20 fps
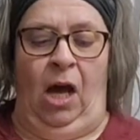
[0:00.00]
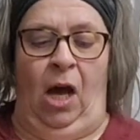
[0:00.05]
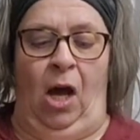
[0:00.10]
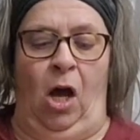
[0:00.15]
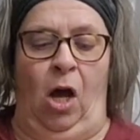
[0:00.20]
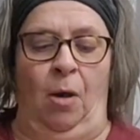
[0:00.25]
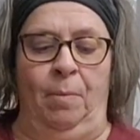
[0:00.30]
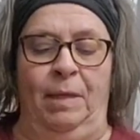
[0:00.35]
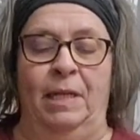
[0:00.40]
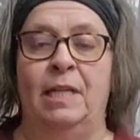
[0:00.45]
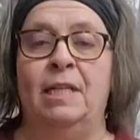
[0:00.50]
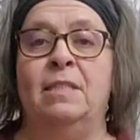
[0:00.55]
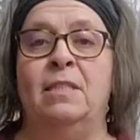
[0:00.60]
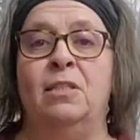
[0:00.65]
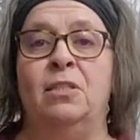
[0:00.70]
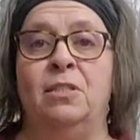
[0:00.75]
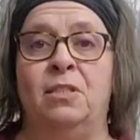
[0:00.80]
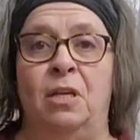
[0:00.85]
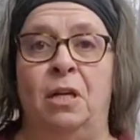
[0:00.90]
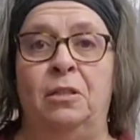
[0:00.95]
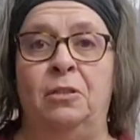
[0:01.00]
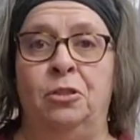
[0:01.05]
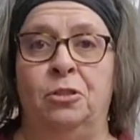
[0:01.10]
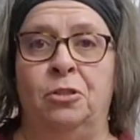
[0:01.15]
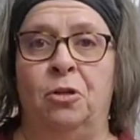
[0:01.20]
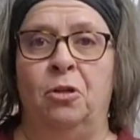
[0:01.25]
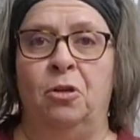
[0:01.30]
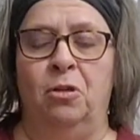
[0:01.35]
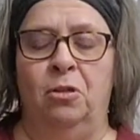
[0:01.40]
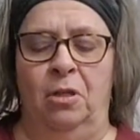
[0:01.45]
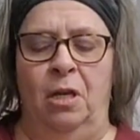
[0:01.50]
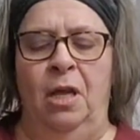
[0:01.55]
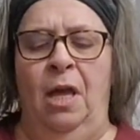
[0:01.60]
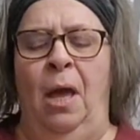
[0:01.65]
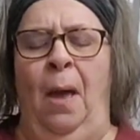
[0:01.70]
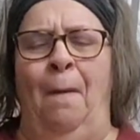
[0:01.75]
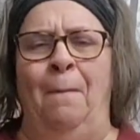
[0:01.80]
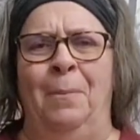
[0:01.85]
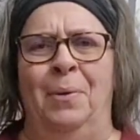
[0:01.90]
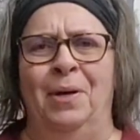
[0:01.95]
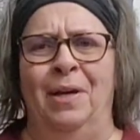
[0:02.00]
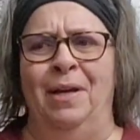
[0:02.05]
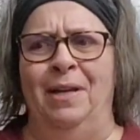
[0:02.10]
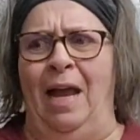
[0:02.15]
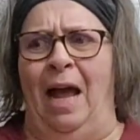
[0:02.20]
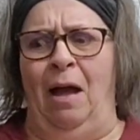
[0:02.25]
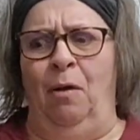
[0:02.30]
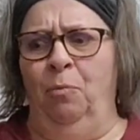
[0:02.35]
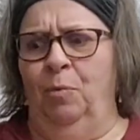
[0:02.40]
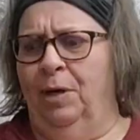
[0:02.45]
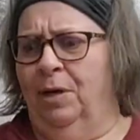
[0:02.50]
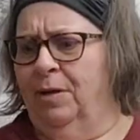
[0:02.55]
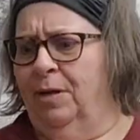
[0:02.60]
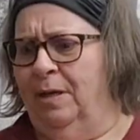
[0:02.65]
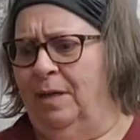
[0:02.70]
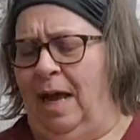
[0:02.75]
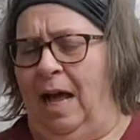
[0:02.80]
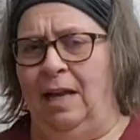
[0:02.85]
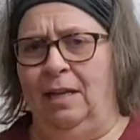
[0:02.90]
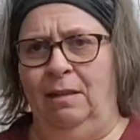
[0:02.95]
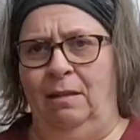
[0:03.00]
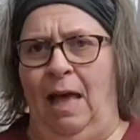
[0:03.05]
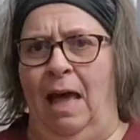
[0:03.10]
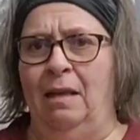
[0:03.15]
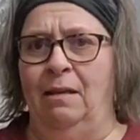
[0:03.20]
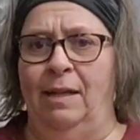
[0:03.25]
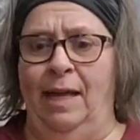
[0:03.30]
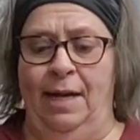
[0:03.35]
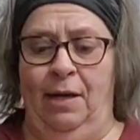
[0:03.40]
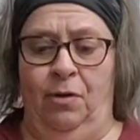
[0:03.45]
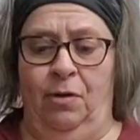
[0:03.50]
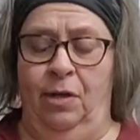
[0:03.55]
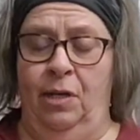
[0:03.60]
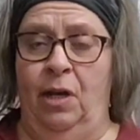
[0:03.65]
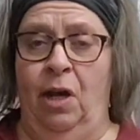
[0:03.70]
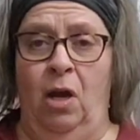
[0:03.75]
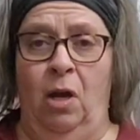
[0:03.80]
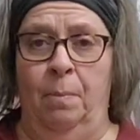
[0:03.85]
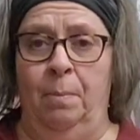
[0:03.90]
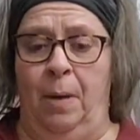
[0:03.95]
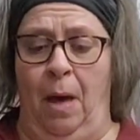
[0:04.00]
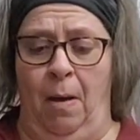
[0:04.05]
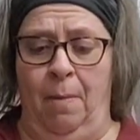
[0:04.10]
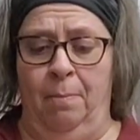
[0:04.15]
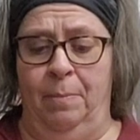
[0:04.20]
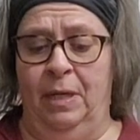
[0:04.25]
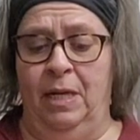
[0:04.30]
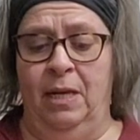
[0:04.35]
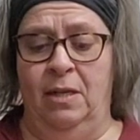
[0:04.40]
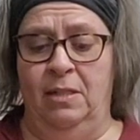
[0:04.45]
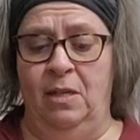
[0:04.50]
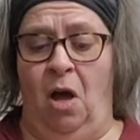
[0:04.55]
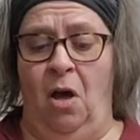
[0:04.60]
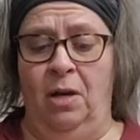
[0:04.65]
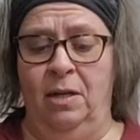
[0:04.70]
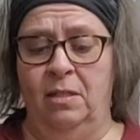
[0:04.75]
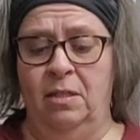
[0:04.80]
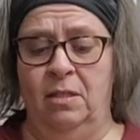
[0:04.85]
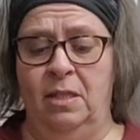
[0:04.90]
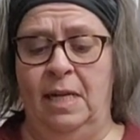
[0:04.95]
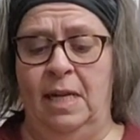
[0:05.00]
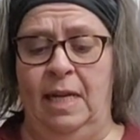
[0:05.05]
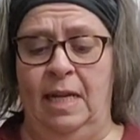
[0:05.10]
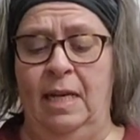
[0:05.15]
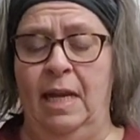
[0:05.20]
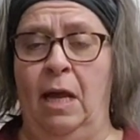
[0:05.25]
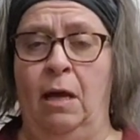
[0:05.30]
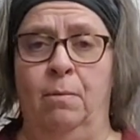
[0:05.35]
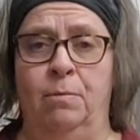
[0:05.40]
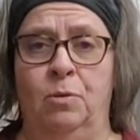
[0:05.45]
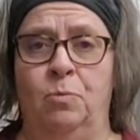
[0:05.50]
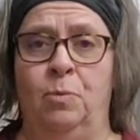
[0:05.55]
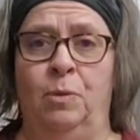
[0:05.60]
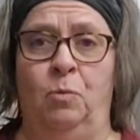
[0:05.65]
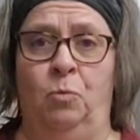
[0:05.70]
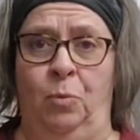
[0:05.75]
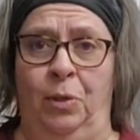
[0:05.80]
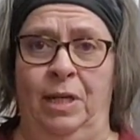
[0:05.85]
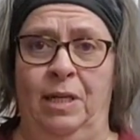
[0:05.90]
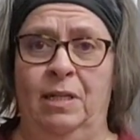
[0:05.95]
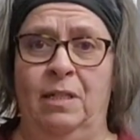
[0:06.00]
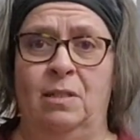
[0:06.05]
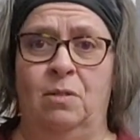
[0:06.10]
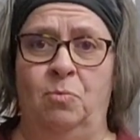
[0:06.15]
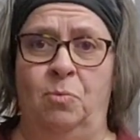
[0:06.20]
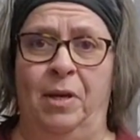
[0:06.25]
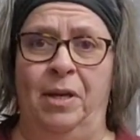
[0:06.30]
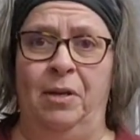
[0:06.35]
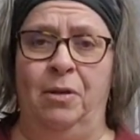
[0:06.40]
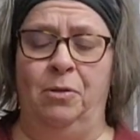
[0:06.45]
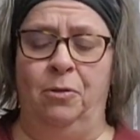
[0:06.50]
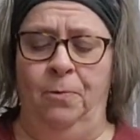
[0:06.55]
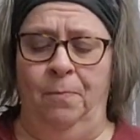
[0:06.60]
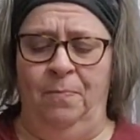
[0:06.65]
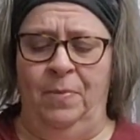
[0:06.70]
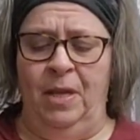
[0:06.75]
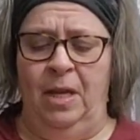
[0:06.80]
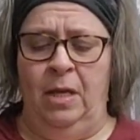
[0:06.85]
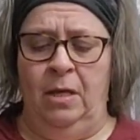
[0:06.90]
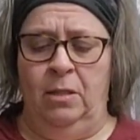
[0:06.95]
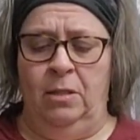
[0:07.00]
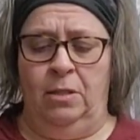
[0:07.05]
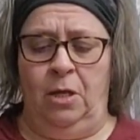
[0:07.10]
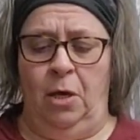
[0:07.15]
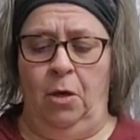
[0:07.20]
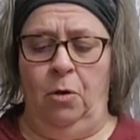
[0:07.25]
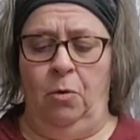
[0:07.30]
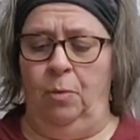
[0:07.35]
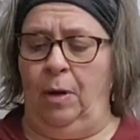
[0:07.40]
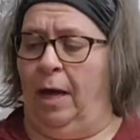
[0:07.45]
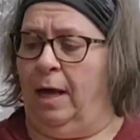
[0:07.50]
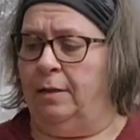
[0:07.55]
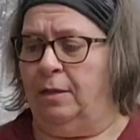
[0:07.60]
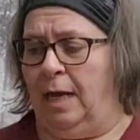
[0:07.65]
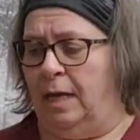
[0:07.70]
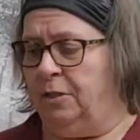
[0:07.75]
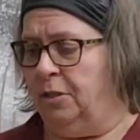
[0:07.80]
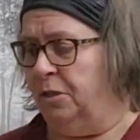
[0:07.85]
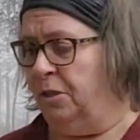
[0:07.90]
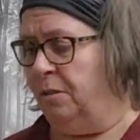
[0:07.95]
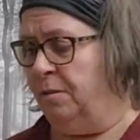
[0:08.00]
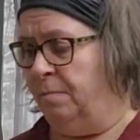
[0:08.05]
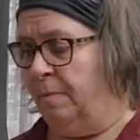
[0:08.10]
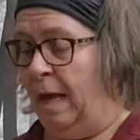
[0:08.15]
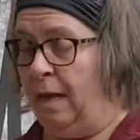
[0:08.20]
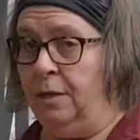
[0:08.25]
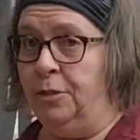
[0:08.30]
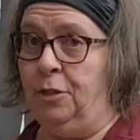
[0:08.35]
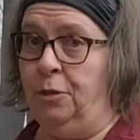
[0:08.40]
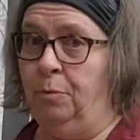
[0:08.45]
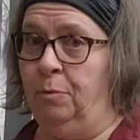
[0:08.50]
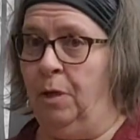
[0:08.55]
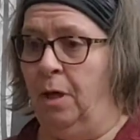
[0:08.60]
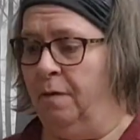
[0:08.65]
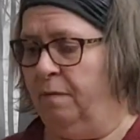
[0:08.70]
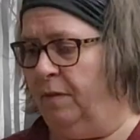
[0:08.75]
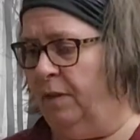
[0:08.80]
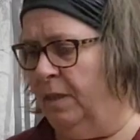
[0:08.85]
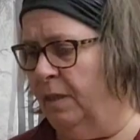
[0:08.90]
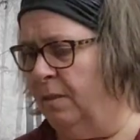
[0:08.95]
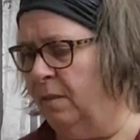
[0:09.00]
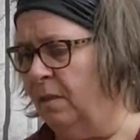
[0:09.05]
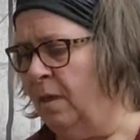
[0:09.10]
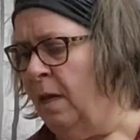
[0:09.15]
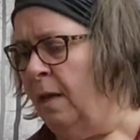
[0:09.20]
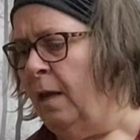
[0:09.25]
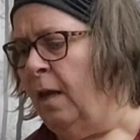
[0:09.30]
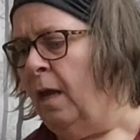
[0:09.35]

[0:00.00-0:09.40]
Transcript: It is a sun shirt, but I wear it, I layer it up because honestly, it helps with wind as well. So I do love this.